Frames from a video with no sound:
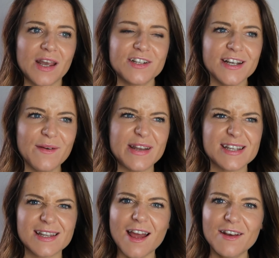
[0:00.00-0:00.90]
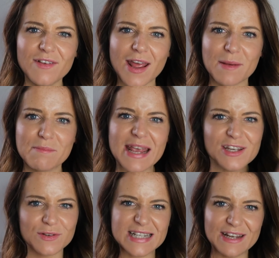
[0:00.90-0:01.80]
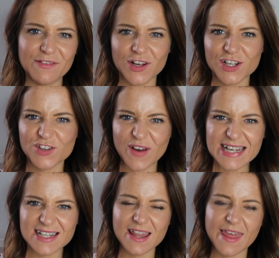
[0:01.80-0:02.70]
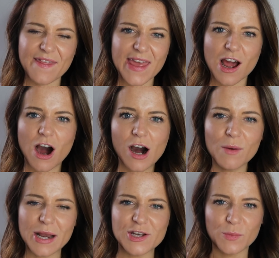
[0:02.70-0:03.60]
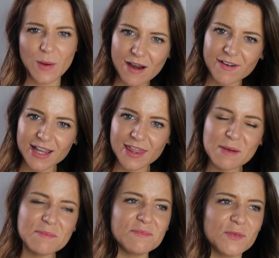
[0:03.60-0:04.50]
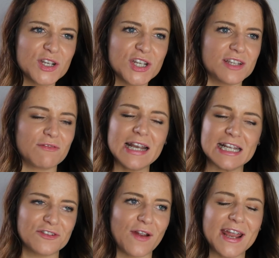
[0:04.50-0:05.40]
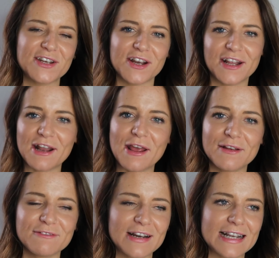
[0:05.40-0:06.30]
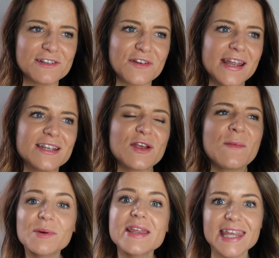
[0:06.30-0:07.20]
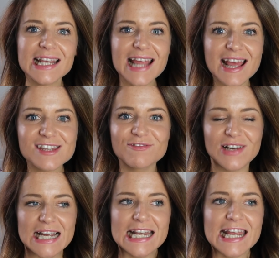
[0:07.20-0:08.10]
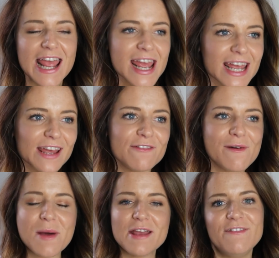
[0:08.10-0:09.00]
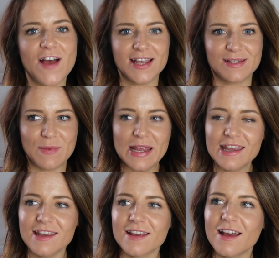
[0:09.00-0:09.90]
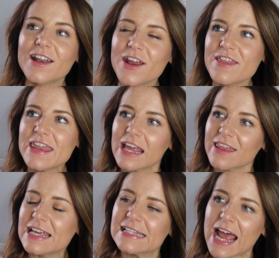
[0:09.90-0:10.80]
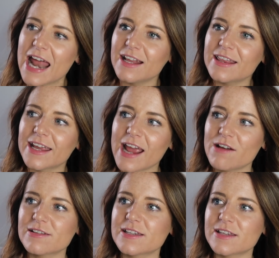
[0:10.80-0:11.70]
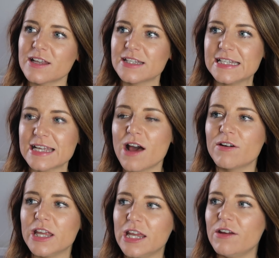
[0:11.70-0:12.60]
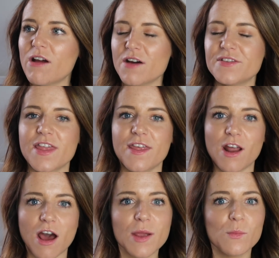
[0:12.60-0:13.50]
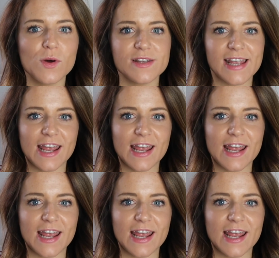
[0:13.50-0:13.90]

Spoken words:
I don't know, it just kind of like makes your teeth look straighter than they are when you're wearing them, which is really strange. I don't know, really strange. So I think that's really it for my first week. I don't think there's anything else to tell you other than I was